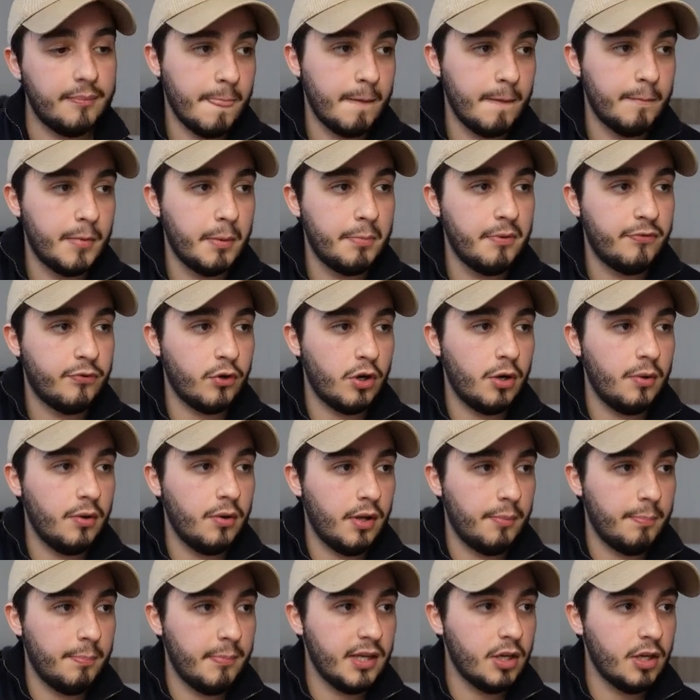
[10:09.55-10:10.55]
But before
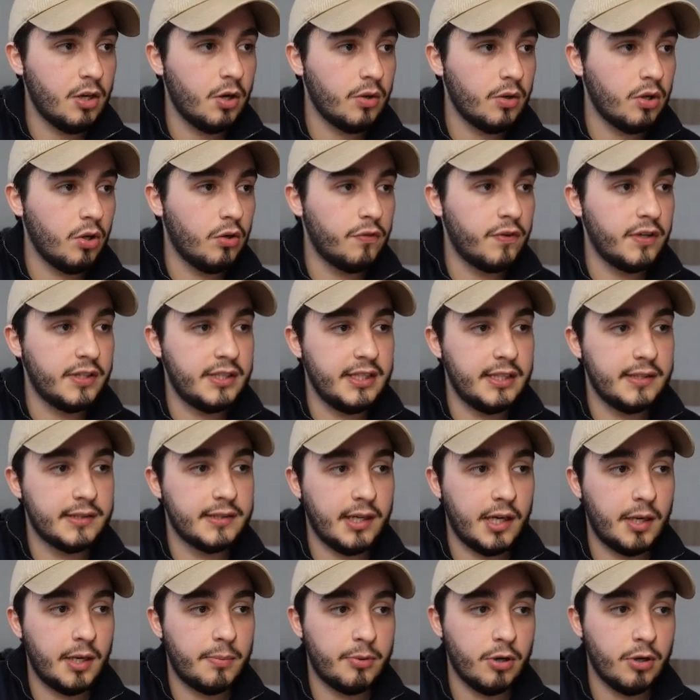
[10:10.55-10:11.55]
me going over the
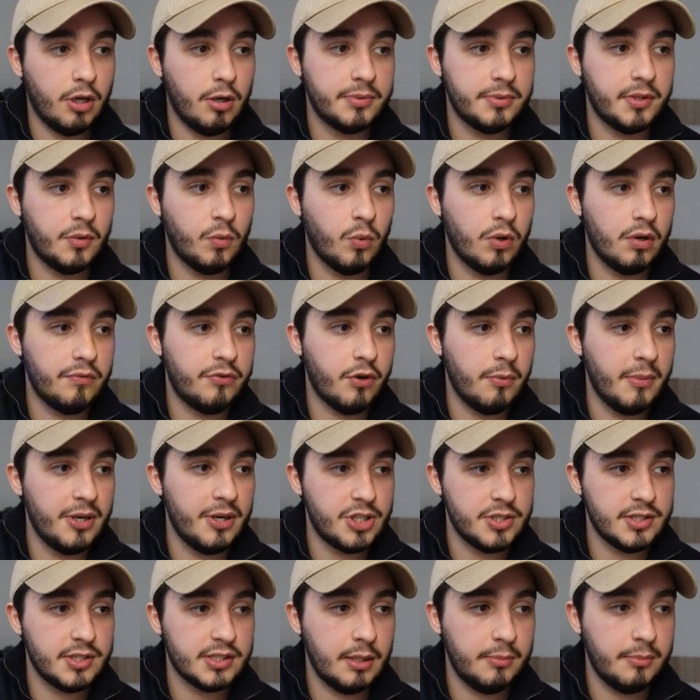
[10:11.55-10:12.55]
entire prompt and what
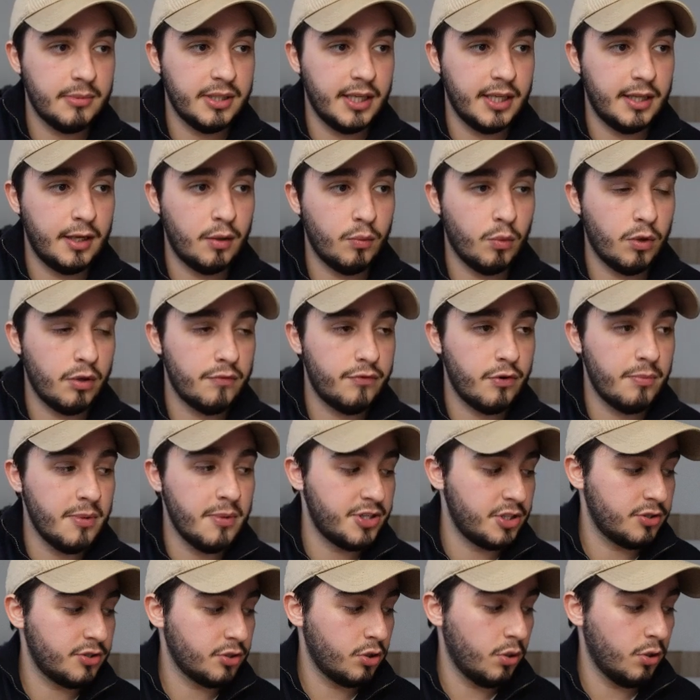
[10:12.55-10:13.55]
information is coming in and what
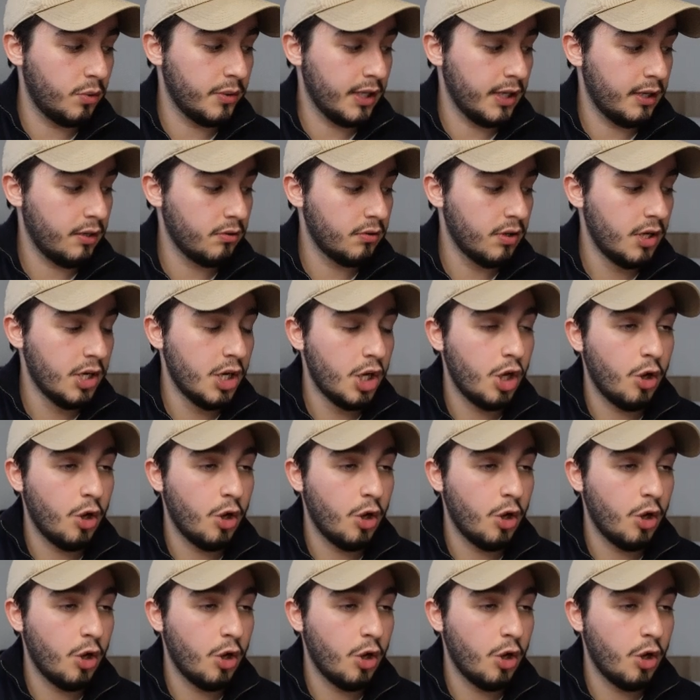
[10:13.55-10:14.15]
information is going out,